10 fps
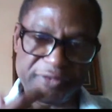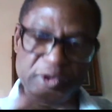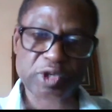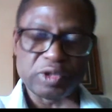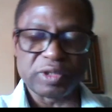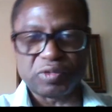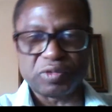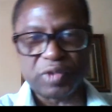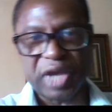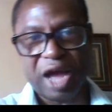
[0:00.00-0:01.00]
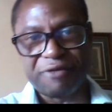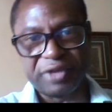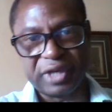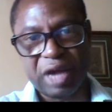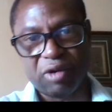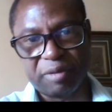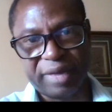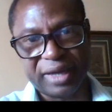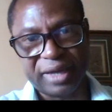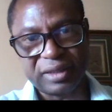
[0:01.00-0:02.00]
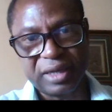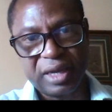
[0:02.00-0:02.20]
questions we have in our mind,